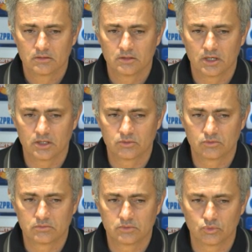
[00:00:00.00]
They had
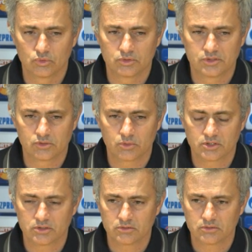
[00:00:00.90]
two good
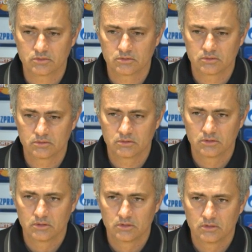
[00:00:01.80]
situations.
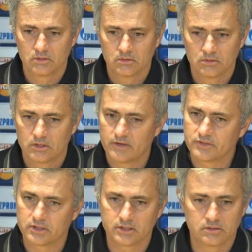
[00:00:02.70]

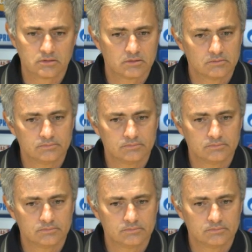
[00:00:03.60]
After that,